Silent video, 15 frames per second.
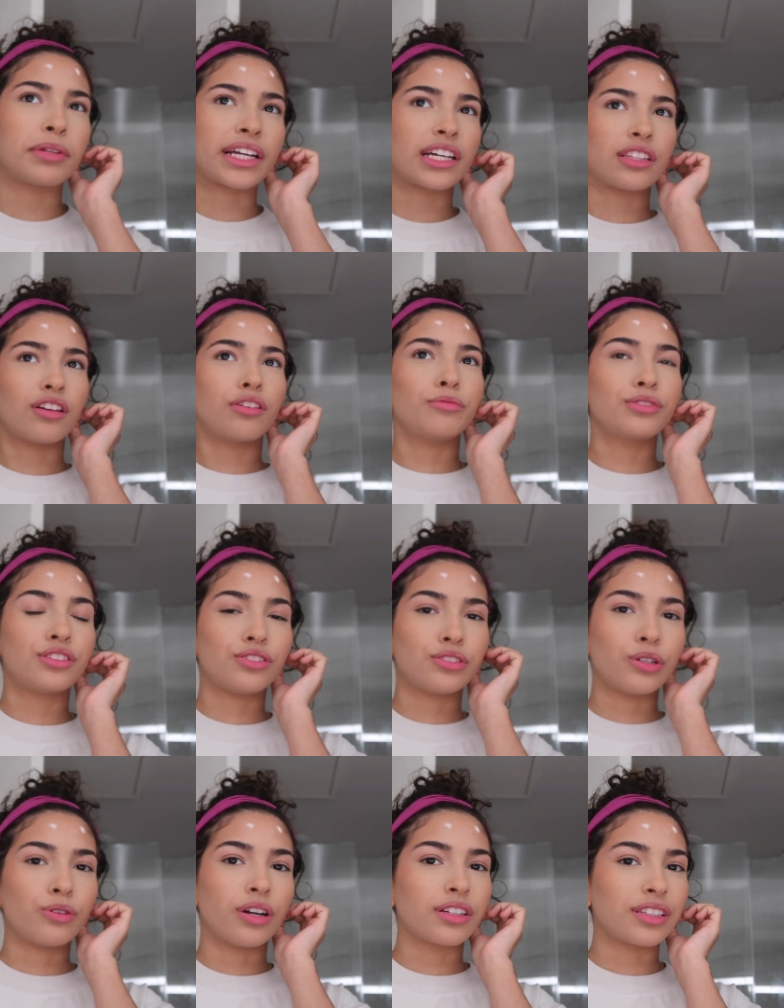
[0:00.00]
Like, I thought it was
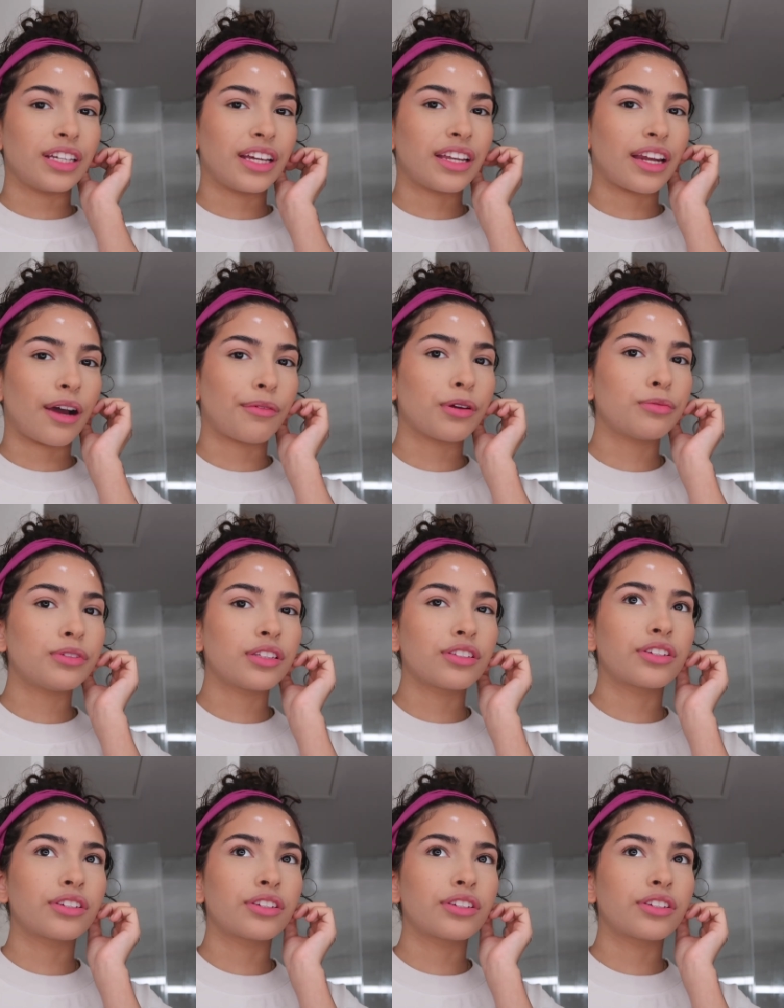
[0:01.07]
so ugly, and now I will